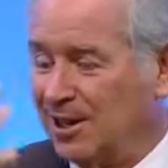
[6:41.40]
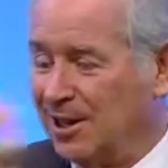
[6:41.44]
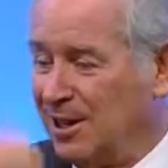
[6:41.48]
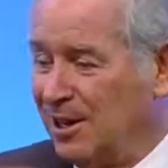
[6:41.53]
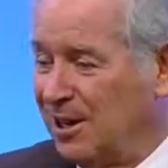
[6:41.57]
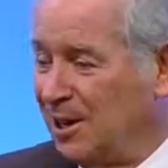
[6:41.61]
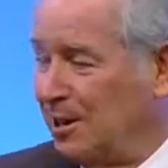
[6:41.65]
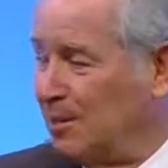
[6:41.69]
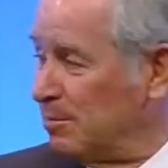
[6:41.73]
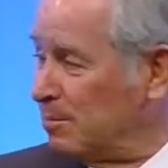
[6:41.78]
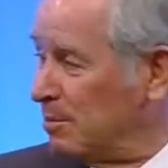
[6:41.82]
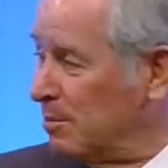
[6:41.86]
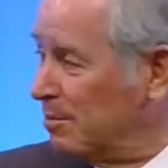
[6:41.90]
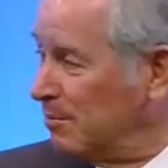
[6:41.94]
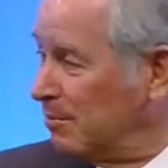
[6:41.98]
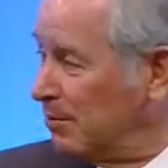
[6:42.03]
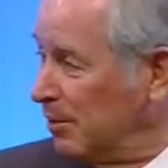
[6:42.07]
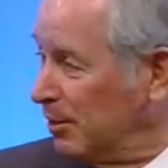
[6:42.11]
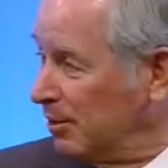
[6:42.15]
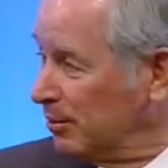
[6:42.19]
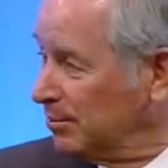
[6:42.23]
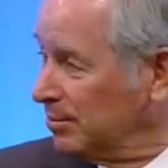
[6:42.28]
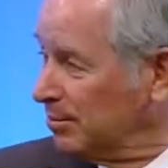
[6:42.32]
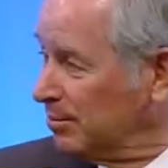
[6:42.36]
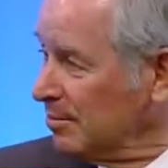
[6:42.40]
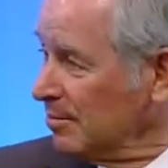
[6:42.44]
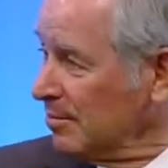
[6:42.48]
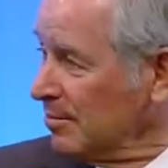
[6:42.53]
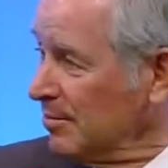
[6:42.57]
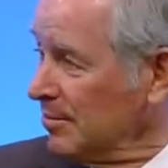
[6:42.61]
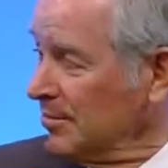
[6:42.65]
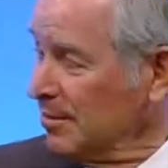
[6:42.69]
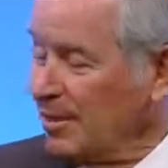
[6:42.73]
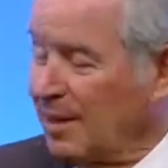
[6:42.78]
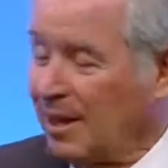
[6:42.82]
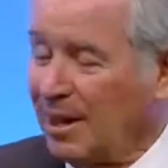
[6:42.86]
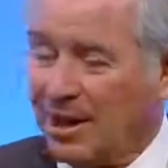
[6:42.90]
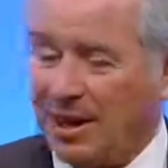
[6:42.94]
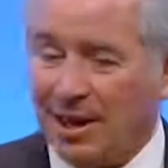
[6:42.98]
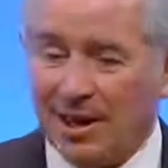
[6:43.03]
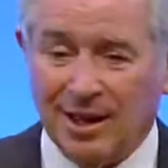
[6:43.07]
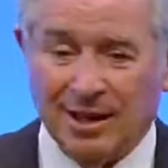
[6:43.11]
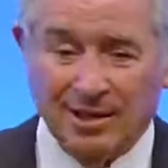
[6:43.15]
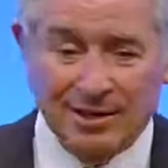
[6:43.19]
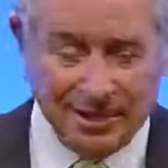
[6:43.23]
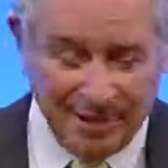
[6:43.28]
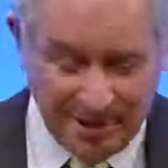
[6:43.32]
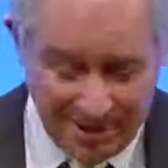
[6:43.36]
hung up the phone,
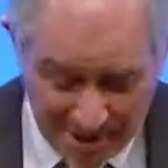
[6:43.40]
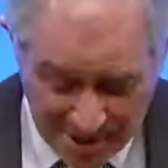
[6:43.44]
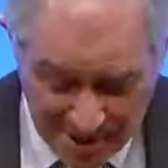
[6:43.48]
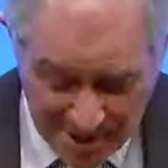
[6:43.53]
and